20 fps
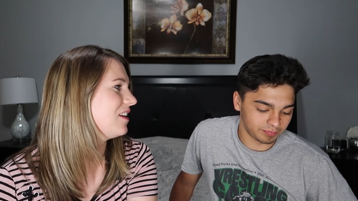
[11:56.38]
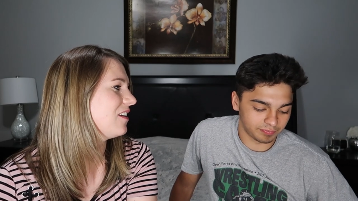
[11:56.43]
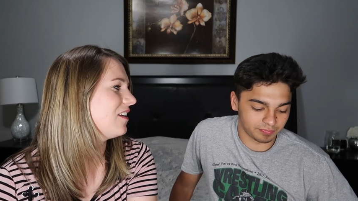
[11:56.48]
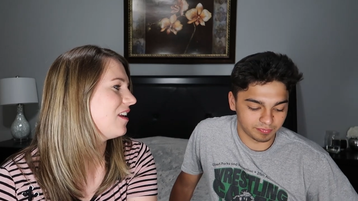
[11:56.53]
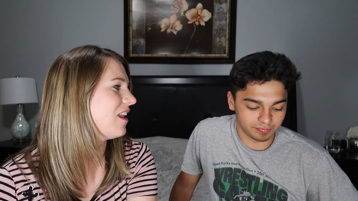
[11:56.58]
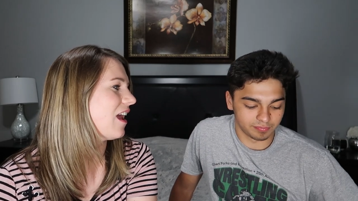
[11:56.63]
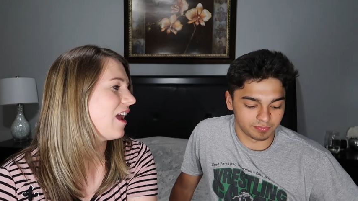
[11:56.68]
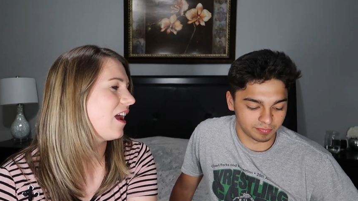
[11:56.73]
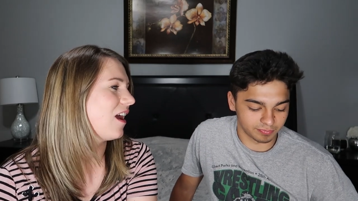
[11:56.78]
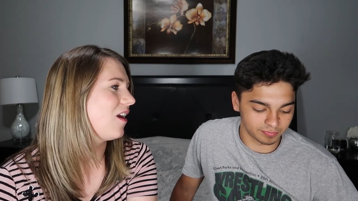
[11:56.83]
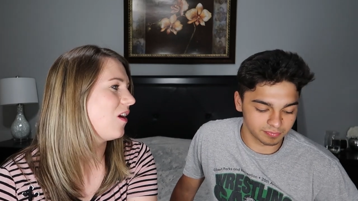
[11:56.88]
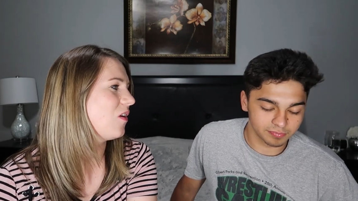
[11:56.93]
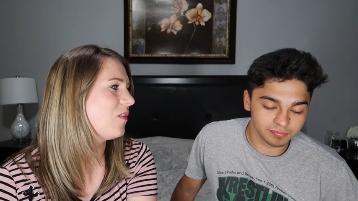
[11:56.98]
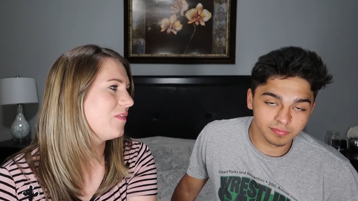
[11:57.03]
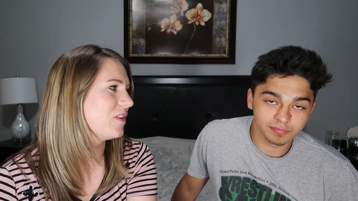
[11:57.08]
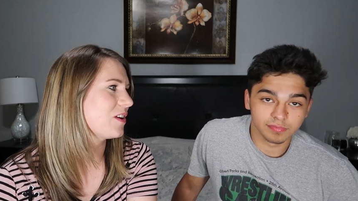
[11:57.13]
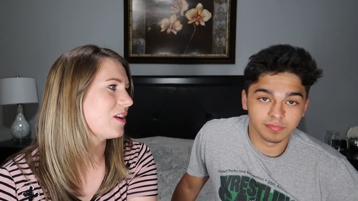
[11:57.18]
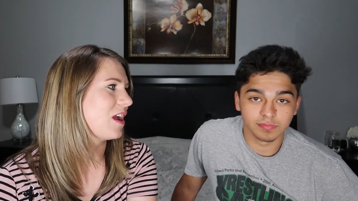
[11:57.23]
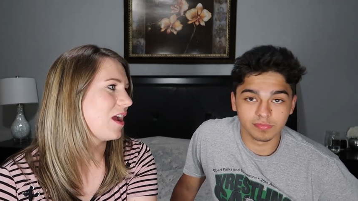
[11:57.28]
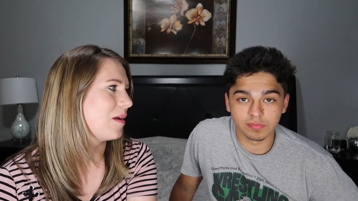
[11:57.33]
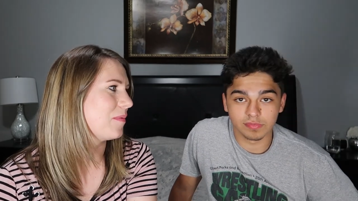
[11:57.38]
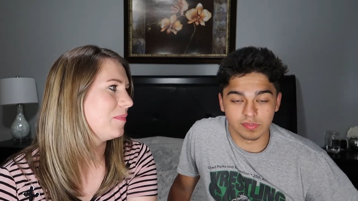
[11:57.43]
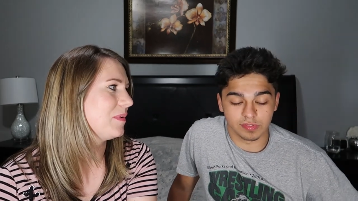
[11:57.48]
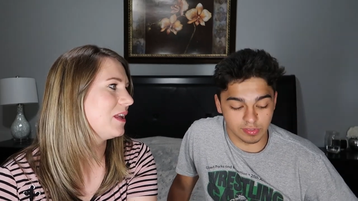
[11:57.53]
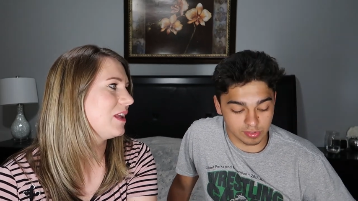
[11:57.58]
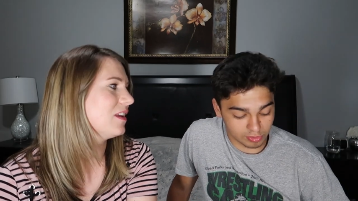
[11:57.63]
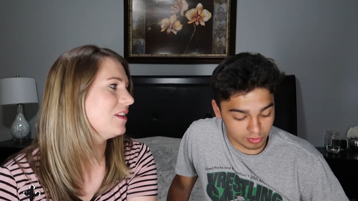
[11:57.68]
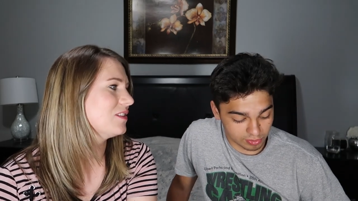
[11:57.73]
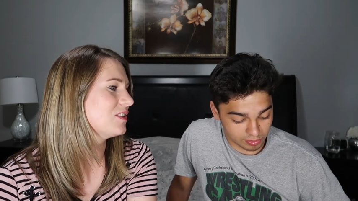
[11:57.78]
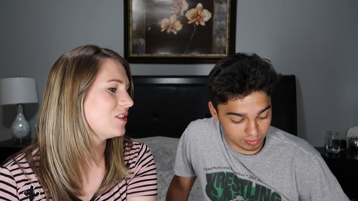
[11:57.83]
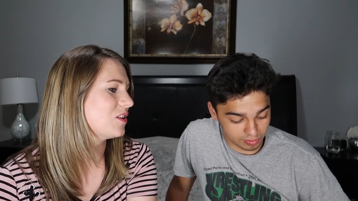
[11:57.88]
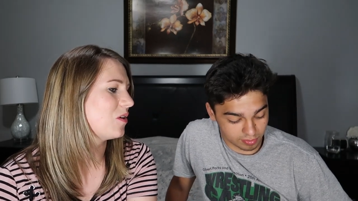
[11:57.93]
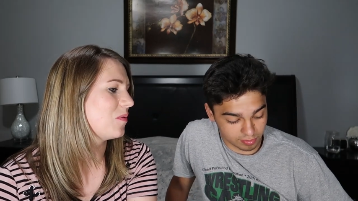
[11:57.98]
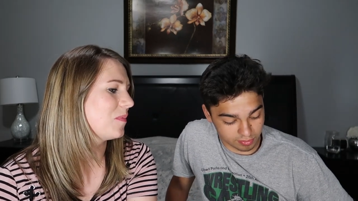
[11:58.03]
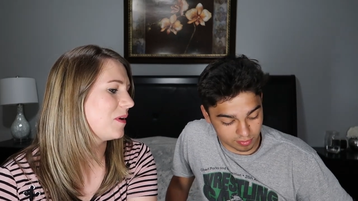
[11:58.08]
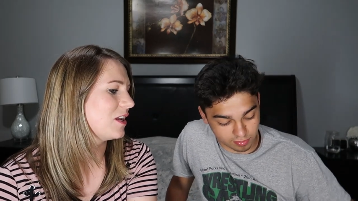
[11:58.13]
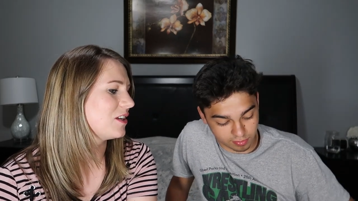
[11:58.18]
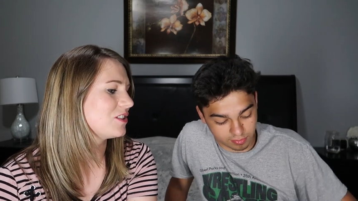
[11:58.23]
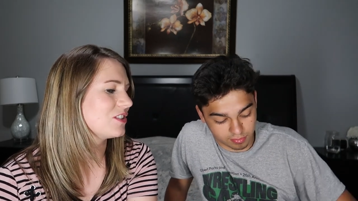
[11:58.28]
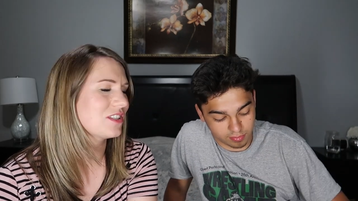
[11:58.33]
Speaker 1: and overcoming so
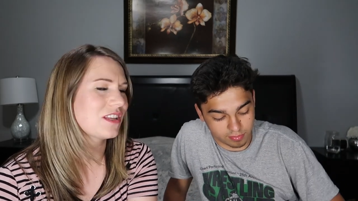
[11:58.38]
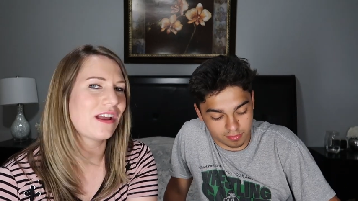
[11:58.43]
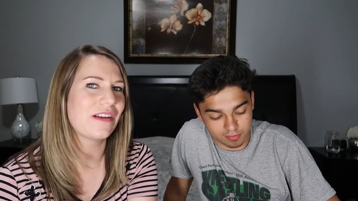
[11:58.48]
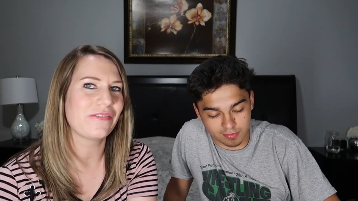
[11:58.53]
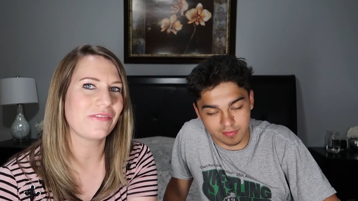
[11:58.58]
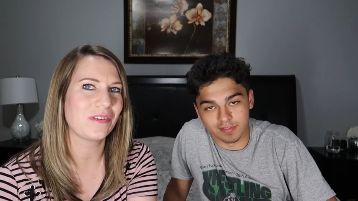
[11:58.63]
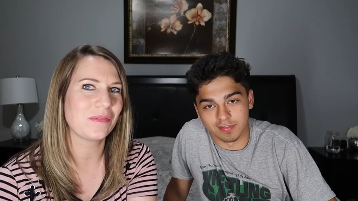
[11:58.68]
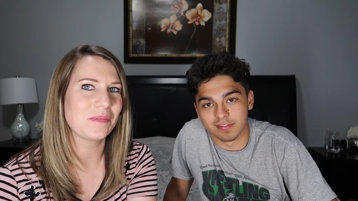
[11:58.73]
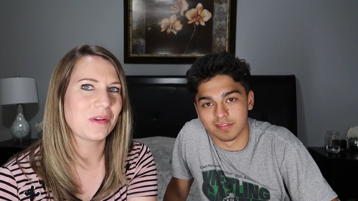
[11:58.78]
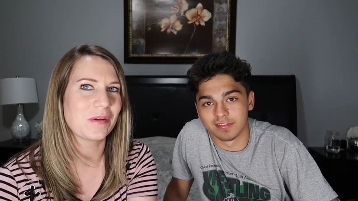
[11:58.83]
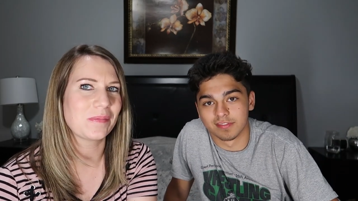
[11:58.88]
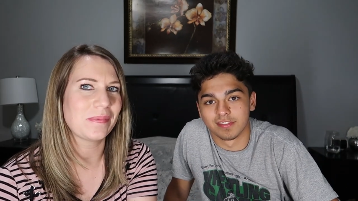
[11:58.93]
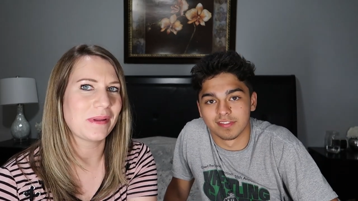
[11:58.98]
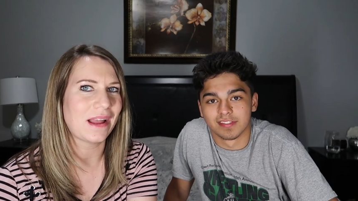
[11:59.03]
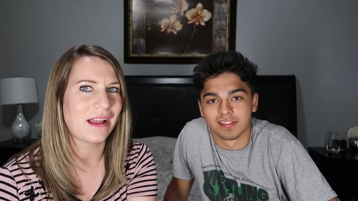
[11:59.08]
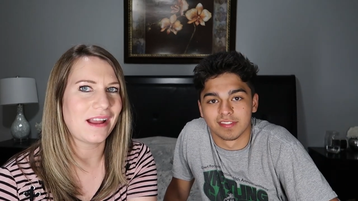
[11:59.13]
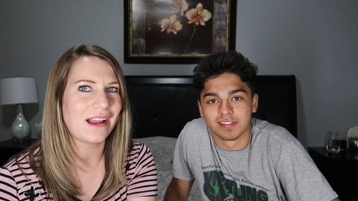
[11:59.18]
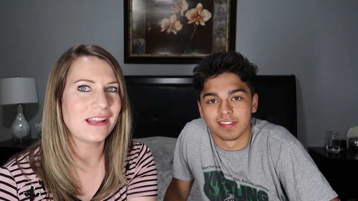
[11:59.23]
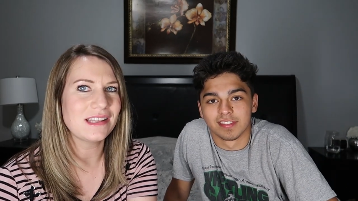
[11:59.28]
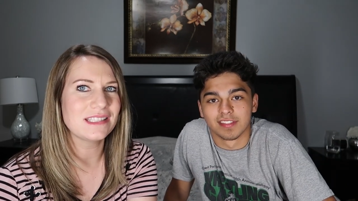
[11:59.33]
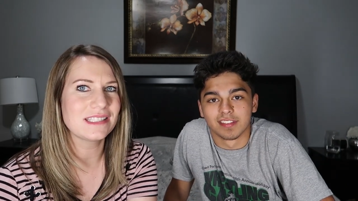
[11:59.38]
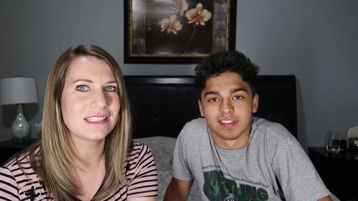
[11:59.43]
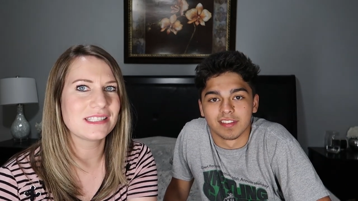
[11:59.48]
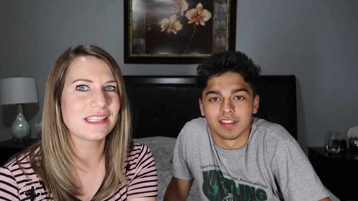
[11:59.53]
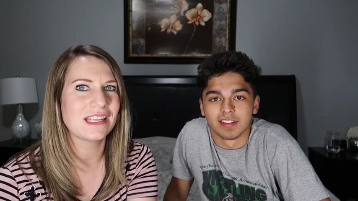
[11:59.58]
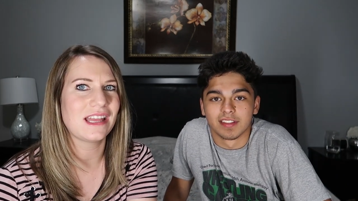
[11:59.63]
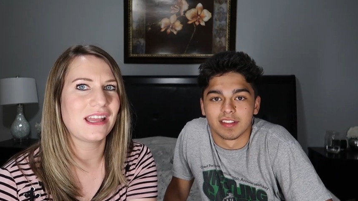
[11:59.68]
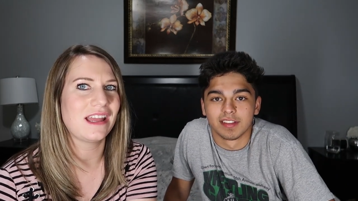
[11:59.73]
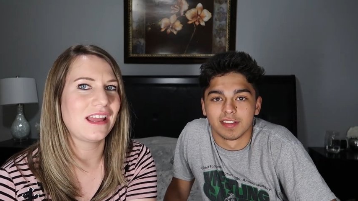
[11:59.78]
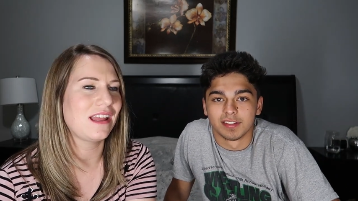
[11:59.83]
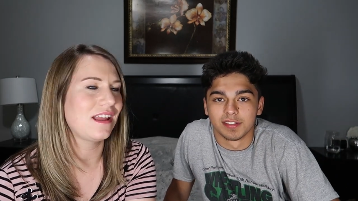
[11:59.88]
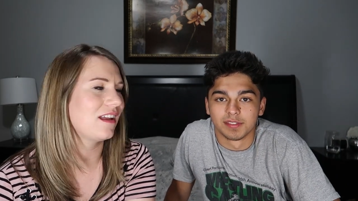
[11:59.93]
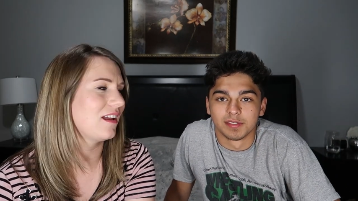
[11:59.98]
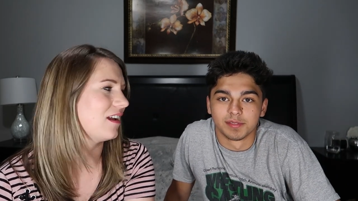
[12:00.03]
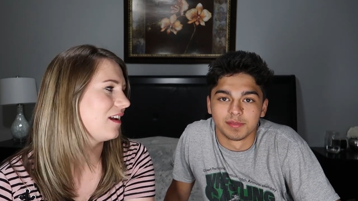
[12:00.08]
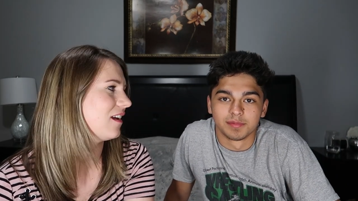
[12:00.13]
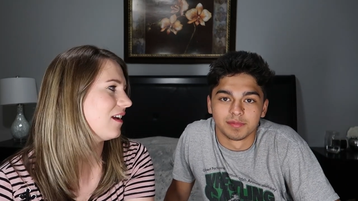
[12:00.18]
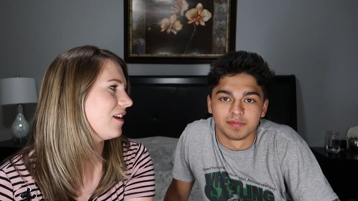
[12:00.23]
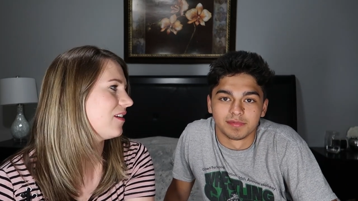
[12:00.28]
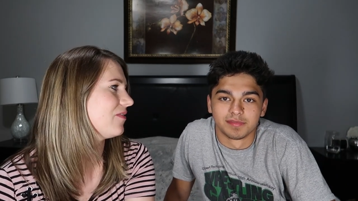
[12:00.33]
much stuff from your past that
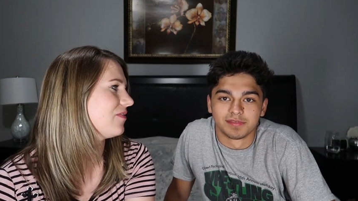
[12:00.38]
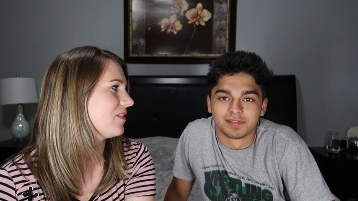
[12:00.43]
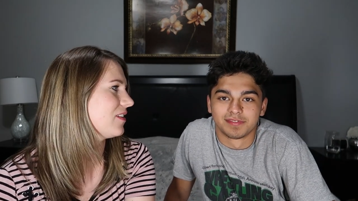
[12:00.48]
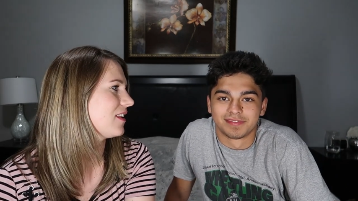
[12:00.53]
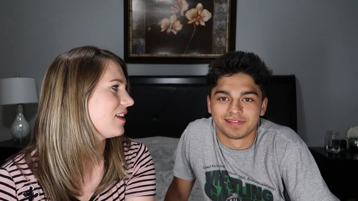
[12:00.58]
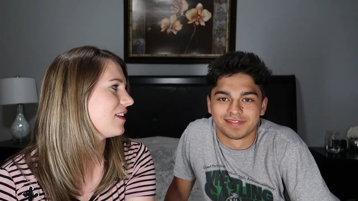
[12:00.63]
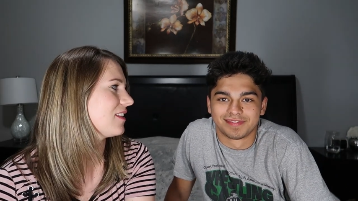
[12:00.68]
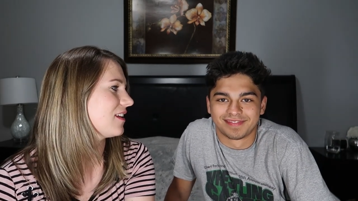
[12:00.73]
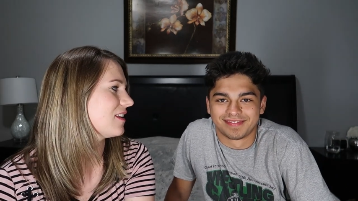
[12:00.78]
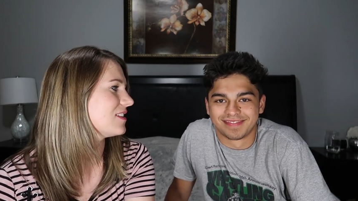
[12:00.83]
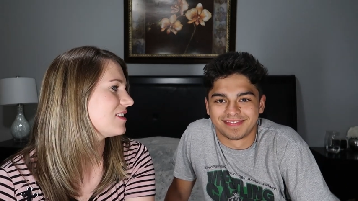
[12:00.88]
I feel like